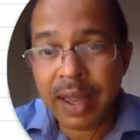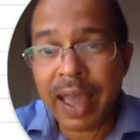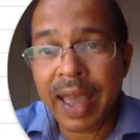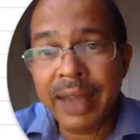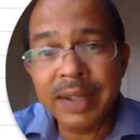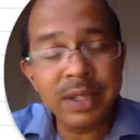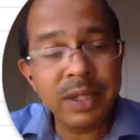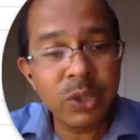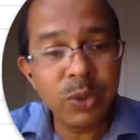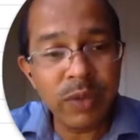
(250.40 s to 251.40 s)
And
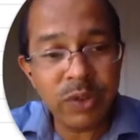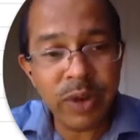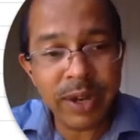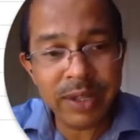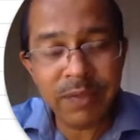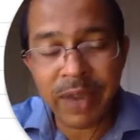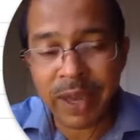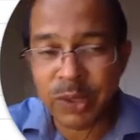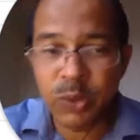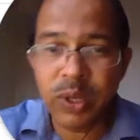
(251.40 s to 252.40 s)
you have to write the
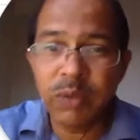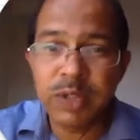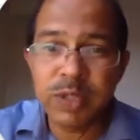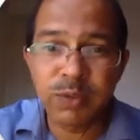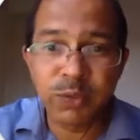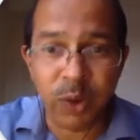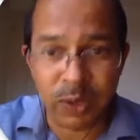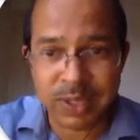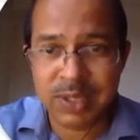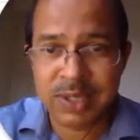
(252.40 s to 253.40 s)
value if it's
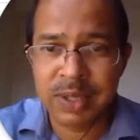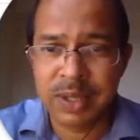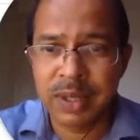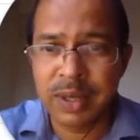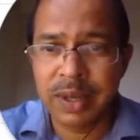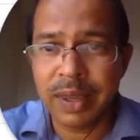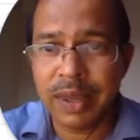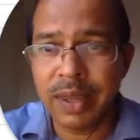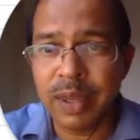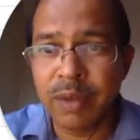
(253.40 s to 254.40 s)
false.
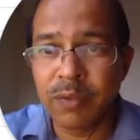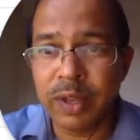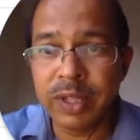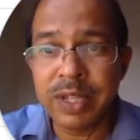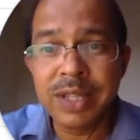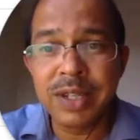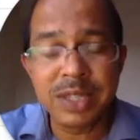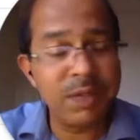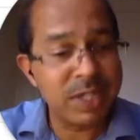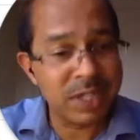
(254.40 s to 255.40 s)
If
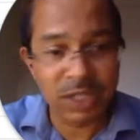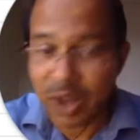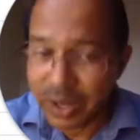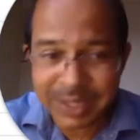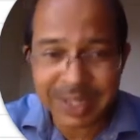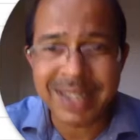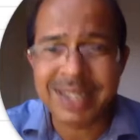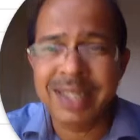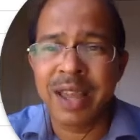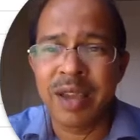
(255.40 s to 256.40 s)
D37 is not less
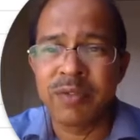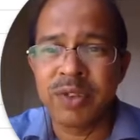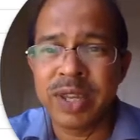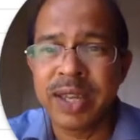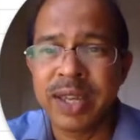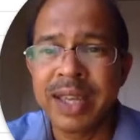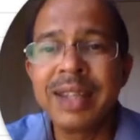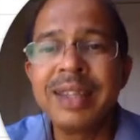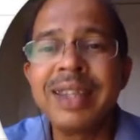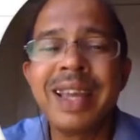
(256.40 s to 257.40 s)
than F3,
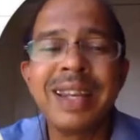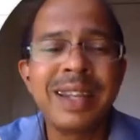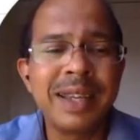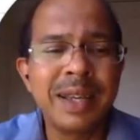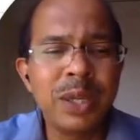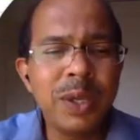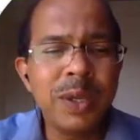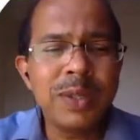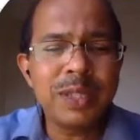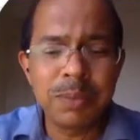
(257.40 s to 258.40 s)
then you
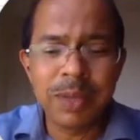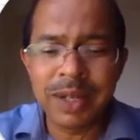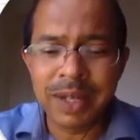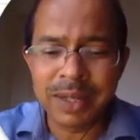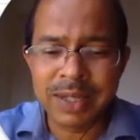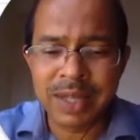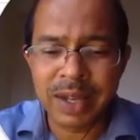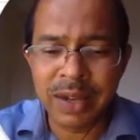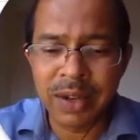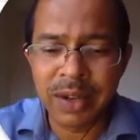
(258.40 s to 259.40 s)
simply let the
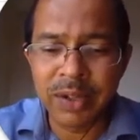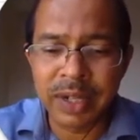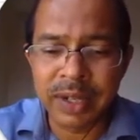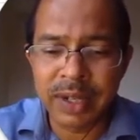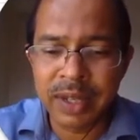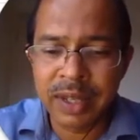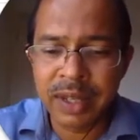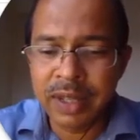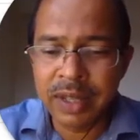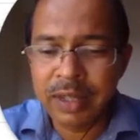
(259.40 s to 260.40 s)
cell return
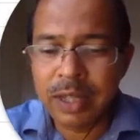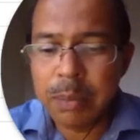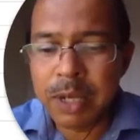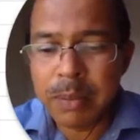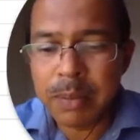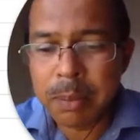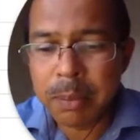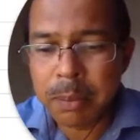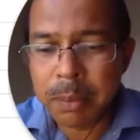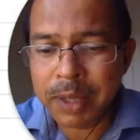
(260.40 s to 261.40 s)
the minimum
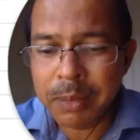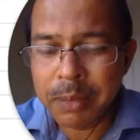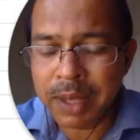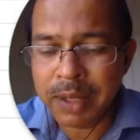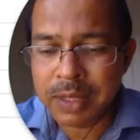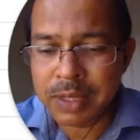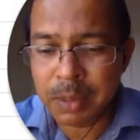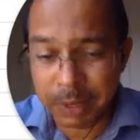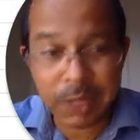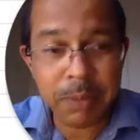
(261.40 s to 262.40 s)
monthly
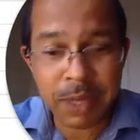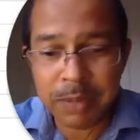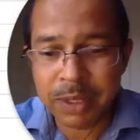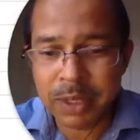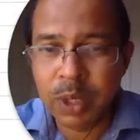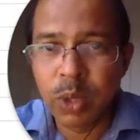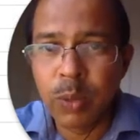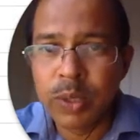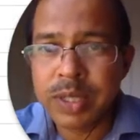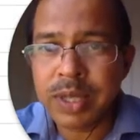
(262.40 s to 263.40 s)
payment,
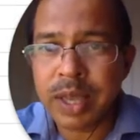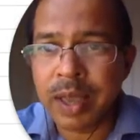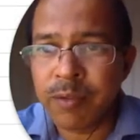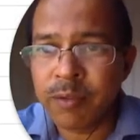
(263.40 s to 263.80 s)
which is we're